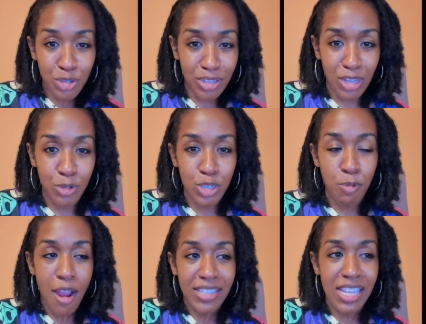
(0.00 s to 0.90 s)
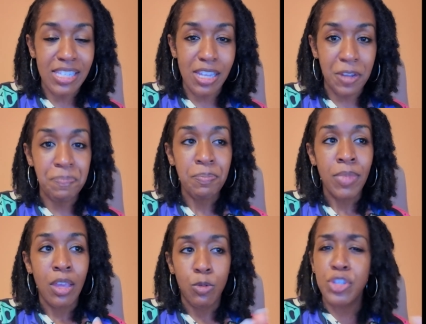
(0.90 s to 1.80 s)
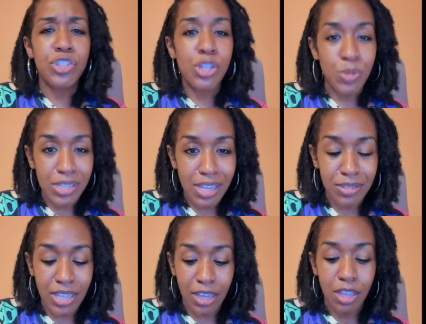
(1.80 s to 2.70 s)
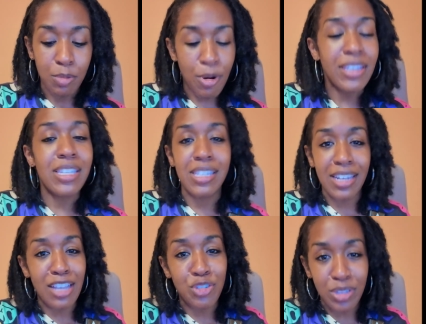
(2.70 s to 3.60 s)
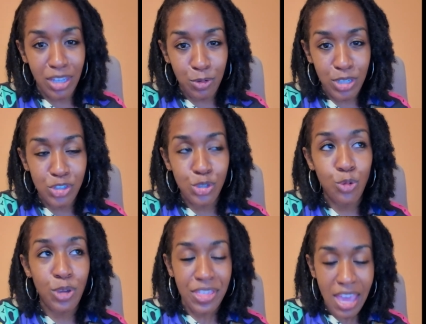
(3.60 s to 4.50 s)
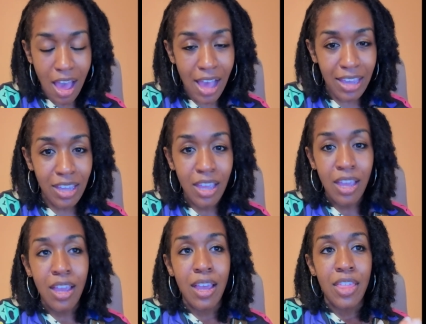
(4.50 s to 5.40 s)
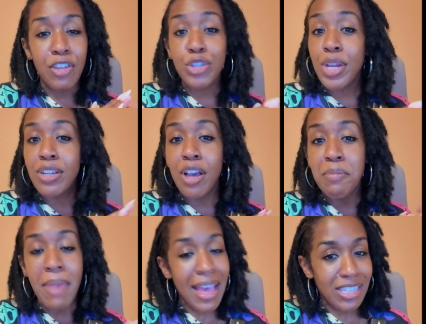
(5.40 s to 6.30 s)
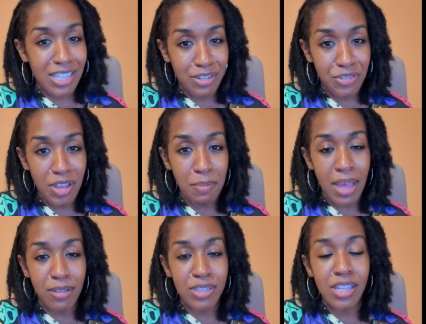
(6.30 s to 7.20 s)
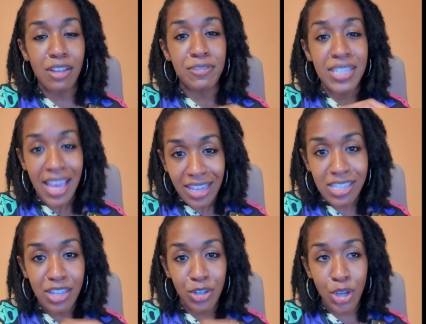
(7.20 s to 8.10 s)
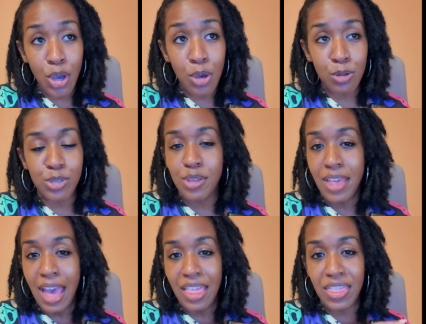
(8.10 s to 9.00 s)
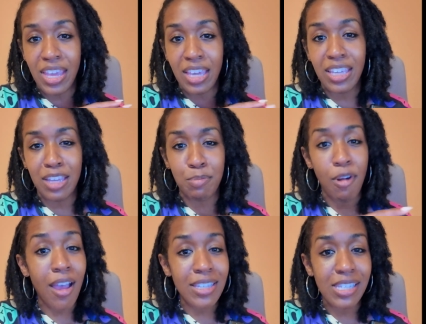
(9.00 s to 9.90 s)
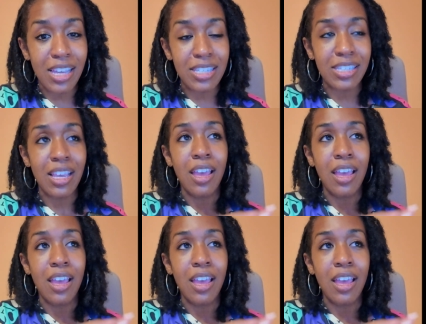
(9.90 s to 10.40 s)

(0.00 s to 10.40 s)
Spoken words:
language processing, which is just what it sounds like, processing natural language with AI. They're trained on massive amounts of text and code so that they can process,